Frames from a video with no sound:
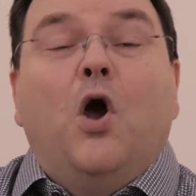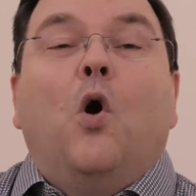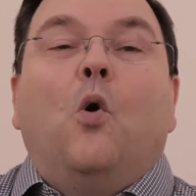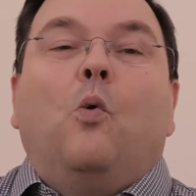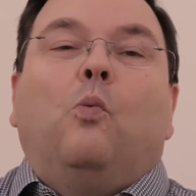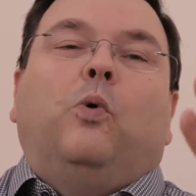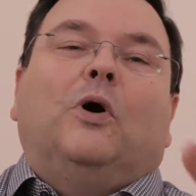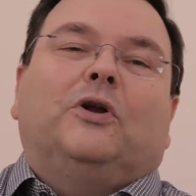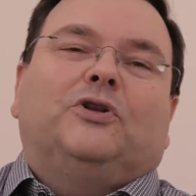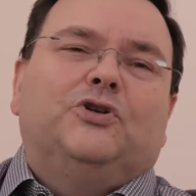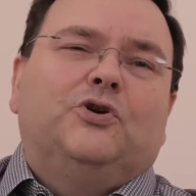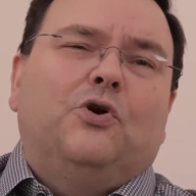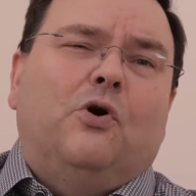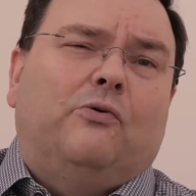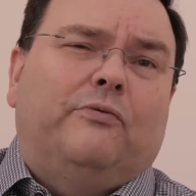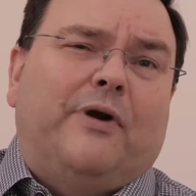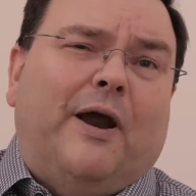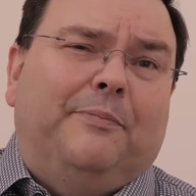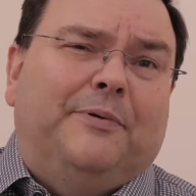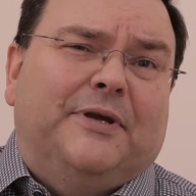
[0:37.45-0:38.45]
What's your
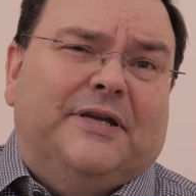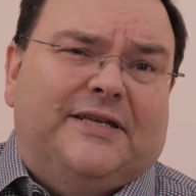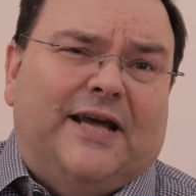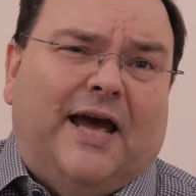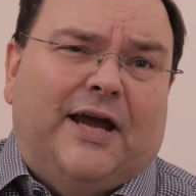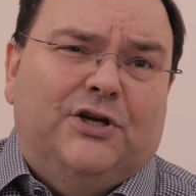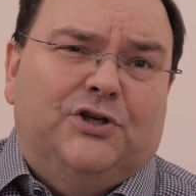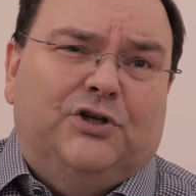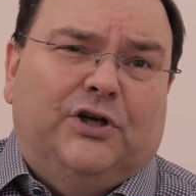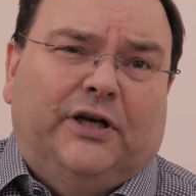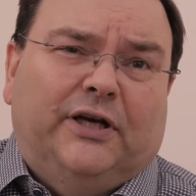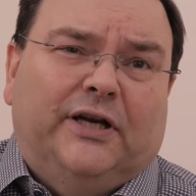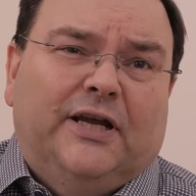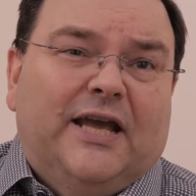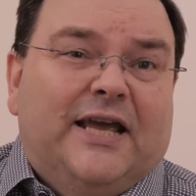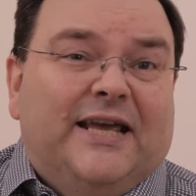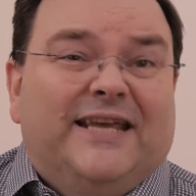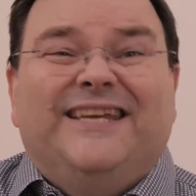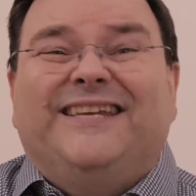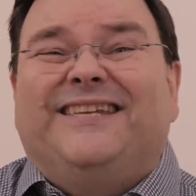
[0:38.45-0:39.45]
reputation?
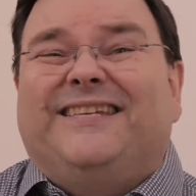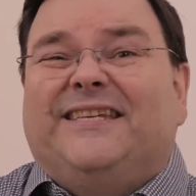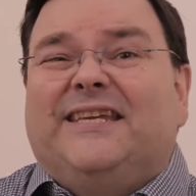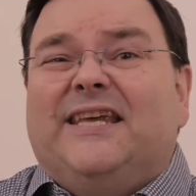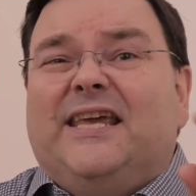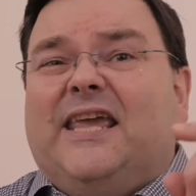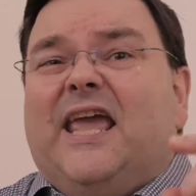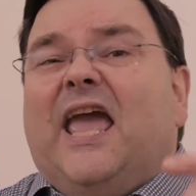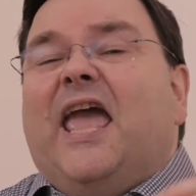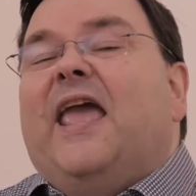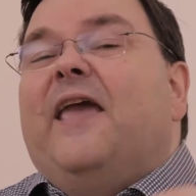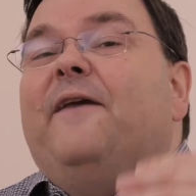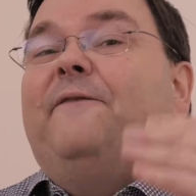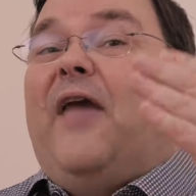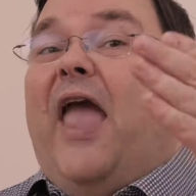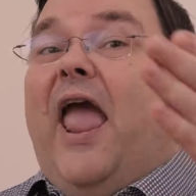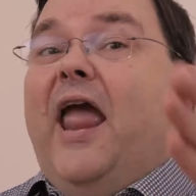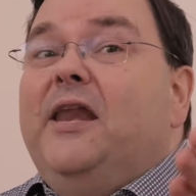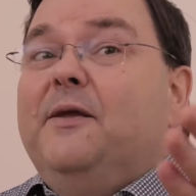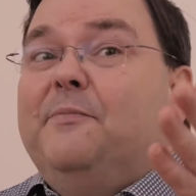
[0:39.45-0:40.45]
You see, if
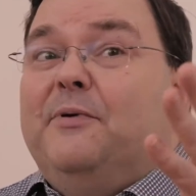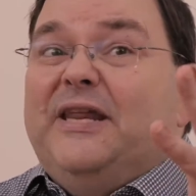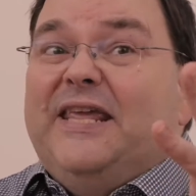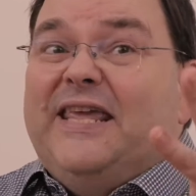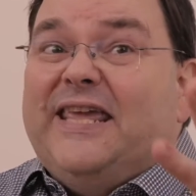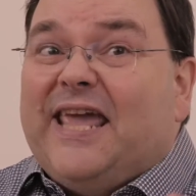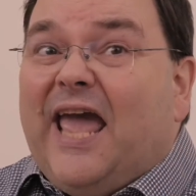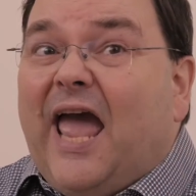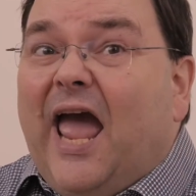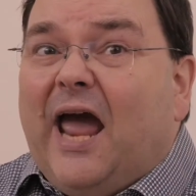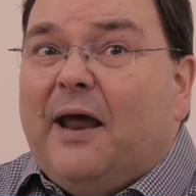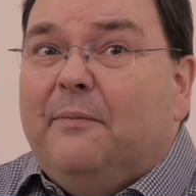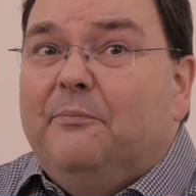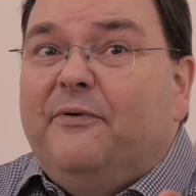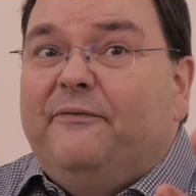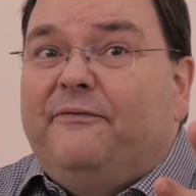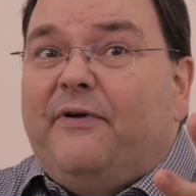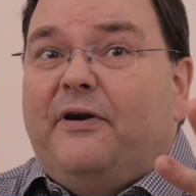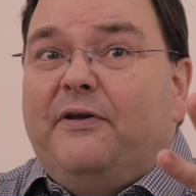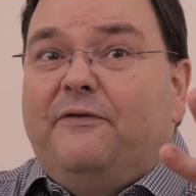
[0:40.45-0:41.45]
anybody can, but
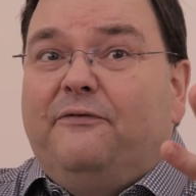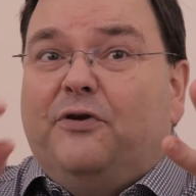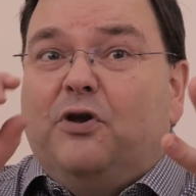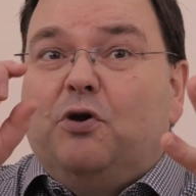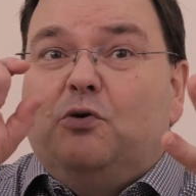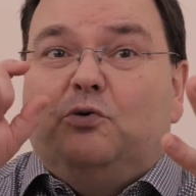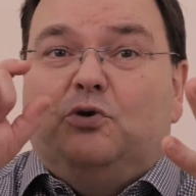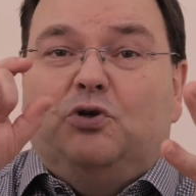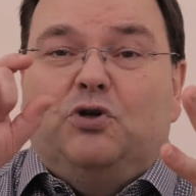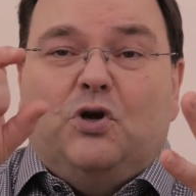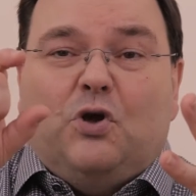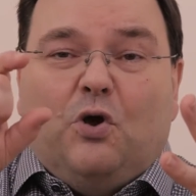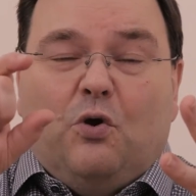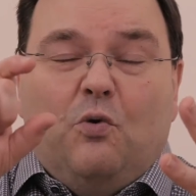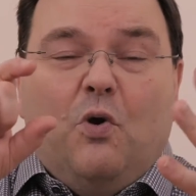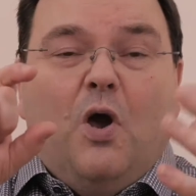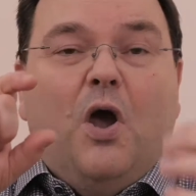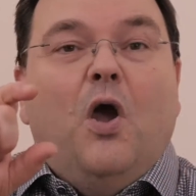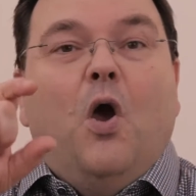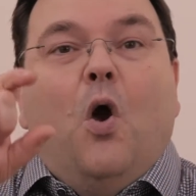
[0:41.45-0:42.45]
very few
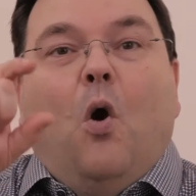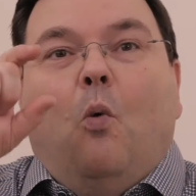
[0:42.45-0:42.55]
do,